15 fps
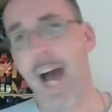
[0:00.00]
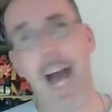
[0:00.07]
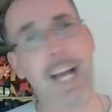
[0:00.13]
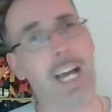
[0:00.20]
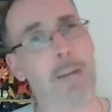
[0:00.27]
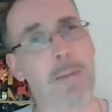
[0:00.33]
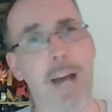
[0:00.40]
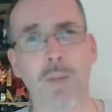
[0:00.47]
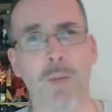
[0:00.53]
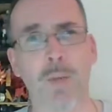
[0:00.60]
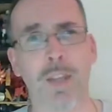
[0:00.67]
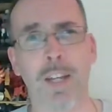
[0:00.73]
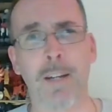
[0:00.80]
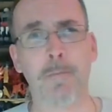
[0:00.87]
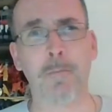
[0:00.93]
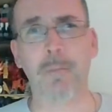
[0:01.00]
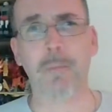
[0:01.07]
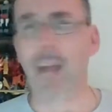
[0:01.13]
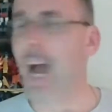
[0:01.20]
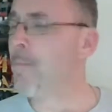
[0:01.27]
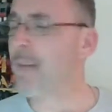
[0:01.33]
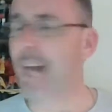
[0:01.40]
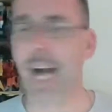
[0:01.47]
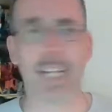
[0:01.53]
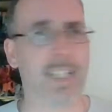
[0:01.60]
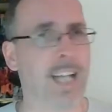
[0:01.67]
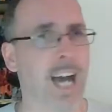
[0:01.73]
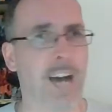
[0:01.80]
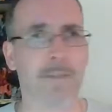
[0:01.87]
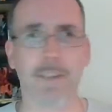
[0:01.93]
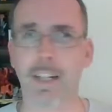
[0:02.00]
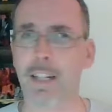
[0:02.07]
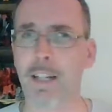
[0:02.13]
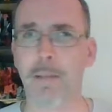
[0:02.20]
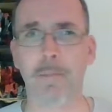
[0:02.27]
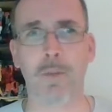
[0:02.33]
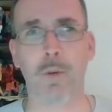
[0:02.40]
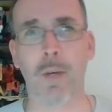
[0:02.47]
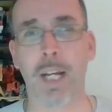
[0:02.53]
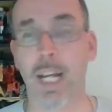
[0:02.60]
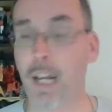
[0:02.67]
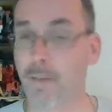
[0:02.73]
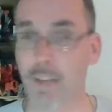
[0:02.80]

I got to be honest with you, I'm not confident in them doing it.